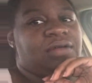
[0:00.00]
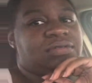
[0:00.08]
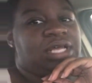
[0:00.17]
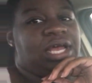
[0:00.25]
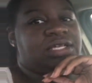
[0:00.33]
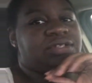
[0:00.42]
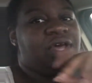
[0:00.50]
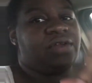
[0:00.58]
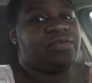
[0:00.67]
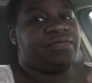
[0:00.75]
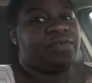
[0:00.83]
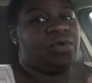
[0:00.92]
outside, so I
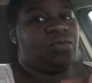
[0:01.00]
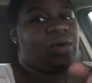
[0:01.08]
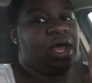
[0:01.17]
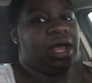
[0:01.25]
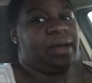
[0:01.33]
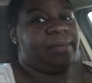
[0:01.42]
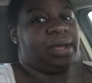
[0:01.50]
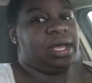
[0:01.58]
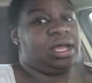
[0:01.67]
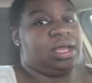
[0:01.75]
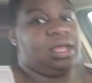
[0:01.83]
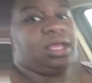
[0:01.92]
don't even know why
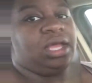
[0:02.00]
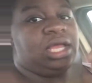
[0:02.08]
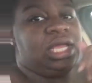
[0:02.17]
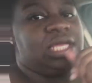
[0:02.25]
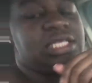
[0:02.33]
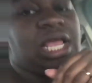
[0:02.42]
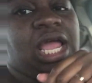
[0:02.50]
my... It's